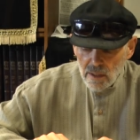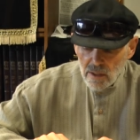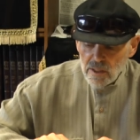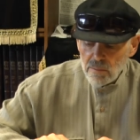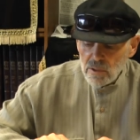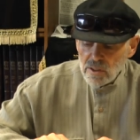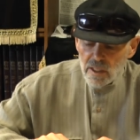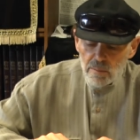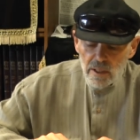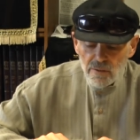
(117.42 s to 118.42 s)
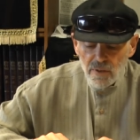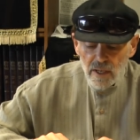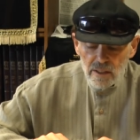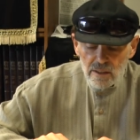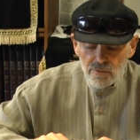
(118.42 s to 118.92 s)
This can be seen by the
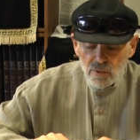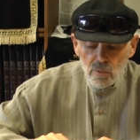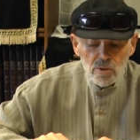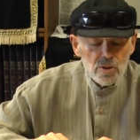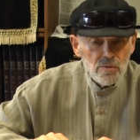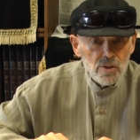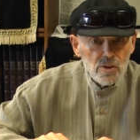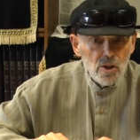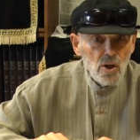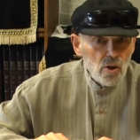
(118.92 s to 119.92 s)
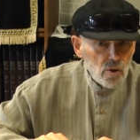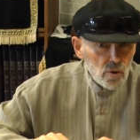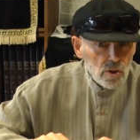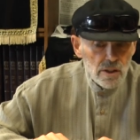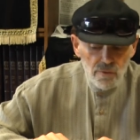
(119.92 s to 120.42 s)
fact that for most of his
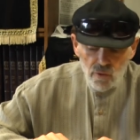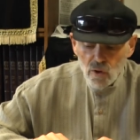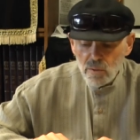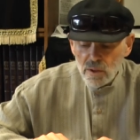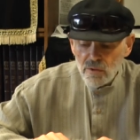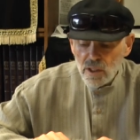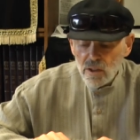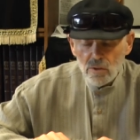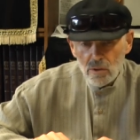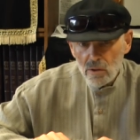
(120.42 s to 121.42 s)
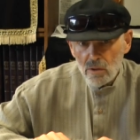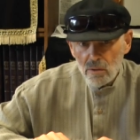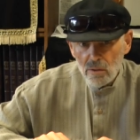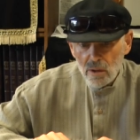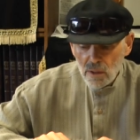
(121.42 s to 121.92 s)
early formative years,
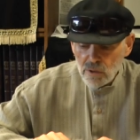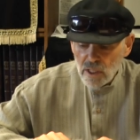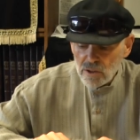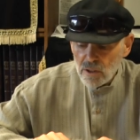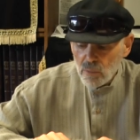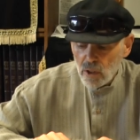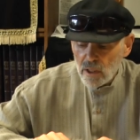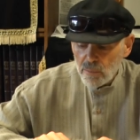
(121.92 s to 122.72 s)
he was actually brought